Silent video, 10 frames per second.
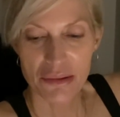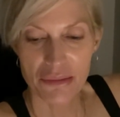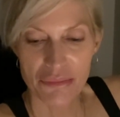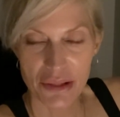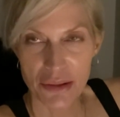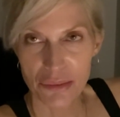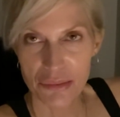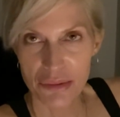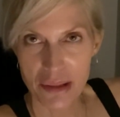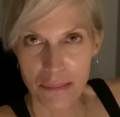the video,
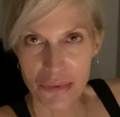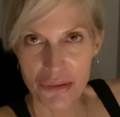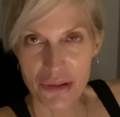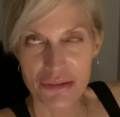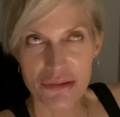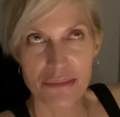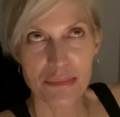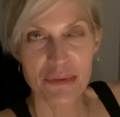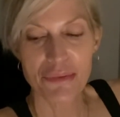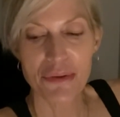the number that's just
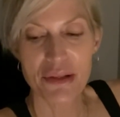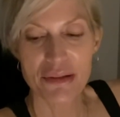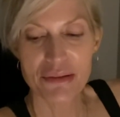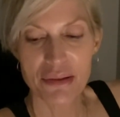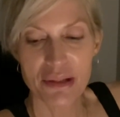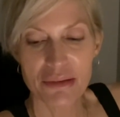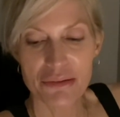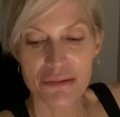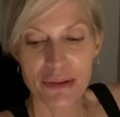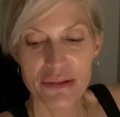before this, I think is
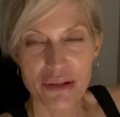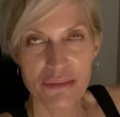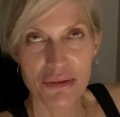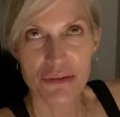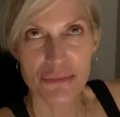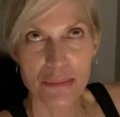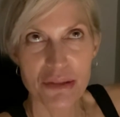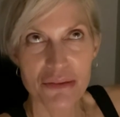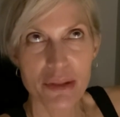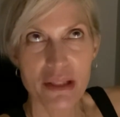27, this will be
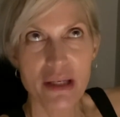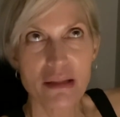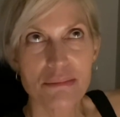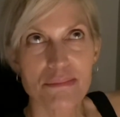28.